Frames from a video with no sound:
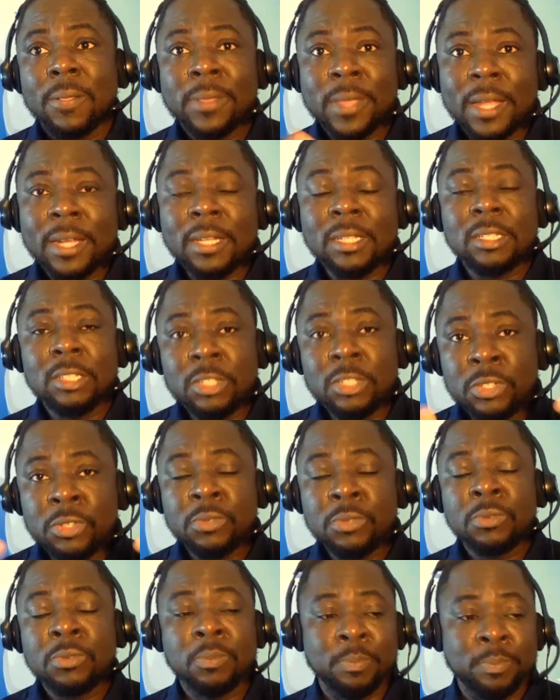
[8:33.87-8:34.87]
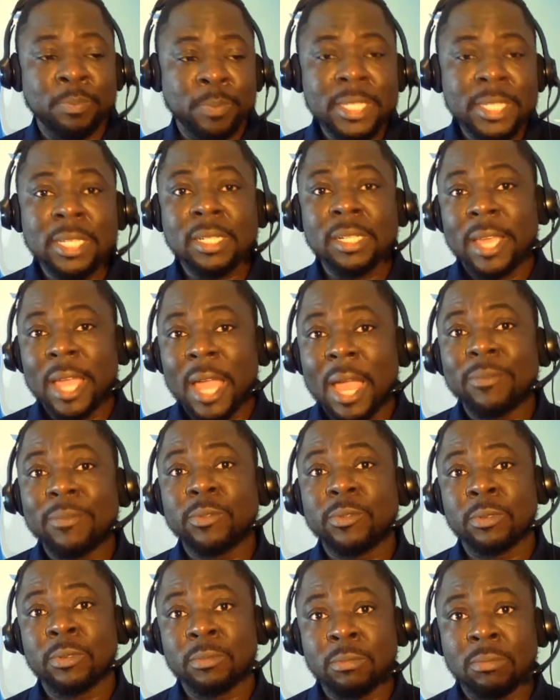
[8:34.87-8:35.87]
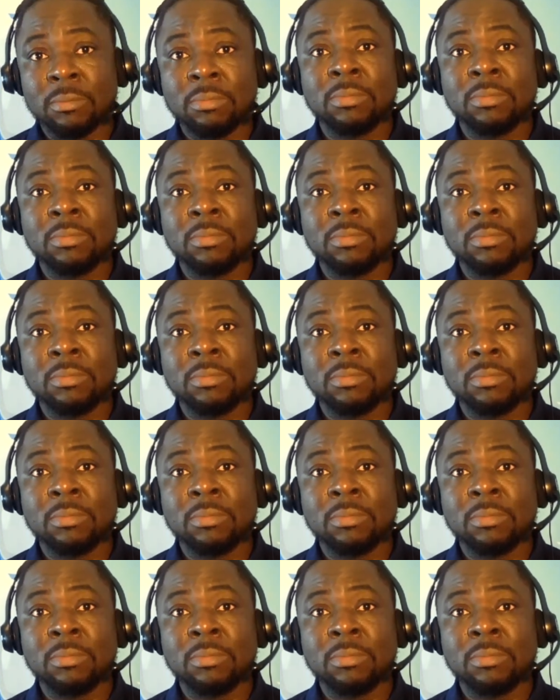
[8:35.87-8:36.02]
then you basically have to